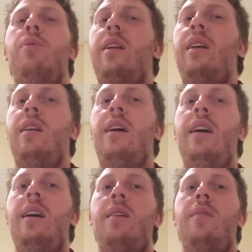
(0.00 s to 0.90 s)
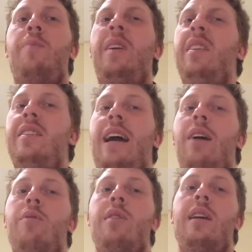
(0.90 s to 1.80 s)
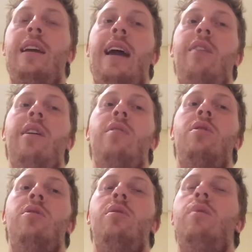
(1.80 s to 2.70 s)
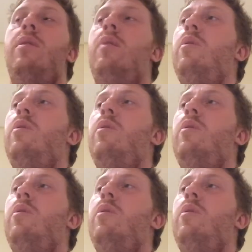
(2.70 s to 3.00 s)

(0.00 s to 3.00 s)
were getting like in the town were getting cataract surgery. But then